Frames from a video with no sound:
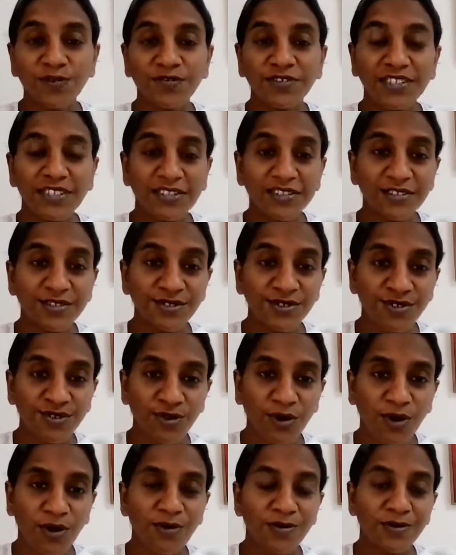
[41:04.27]
of hurt,
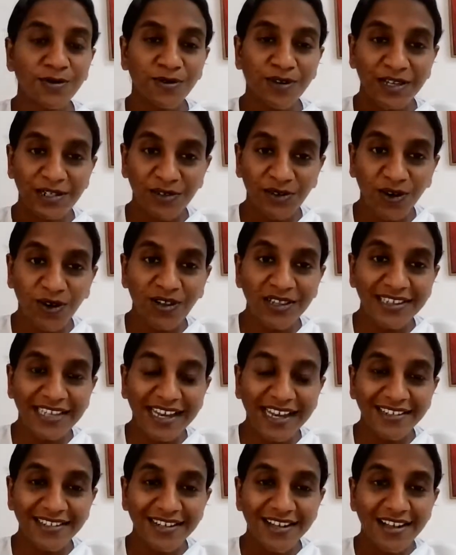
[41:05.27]
sorrow, and all
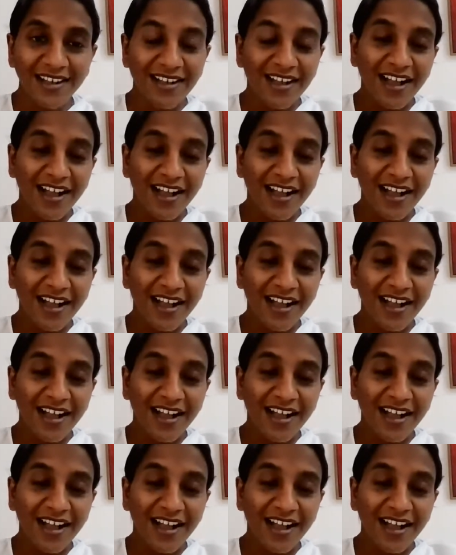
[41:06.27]
that.